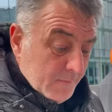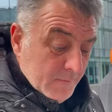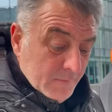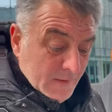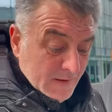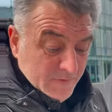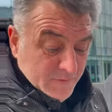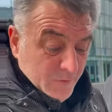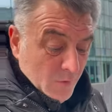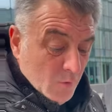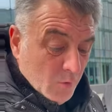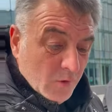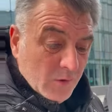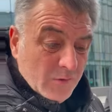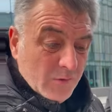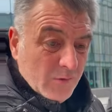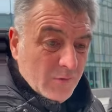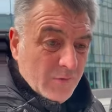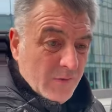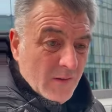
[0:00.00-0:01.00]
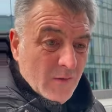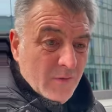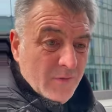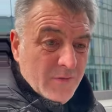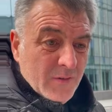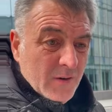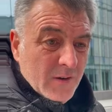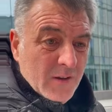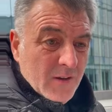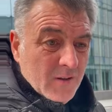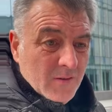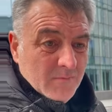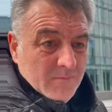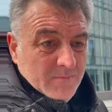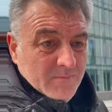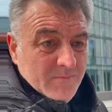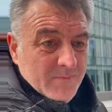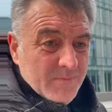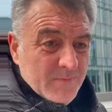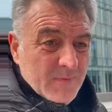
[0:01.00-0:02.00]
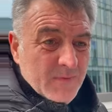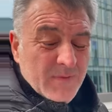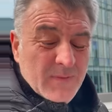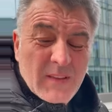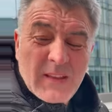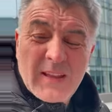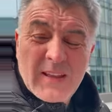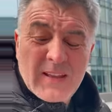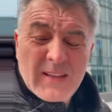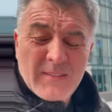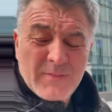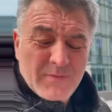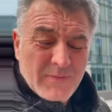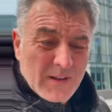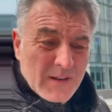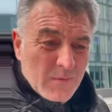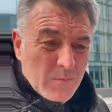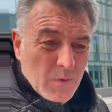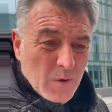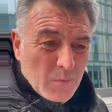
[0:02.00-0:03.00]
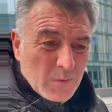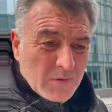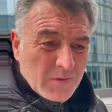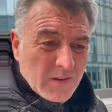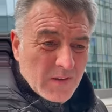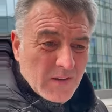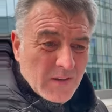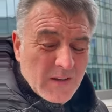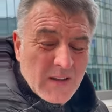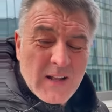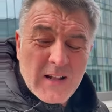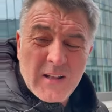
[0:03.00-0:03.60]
My focus was fully on fighting what we're seeing in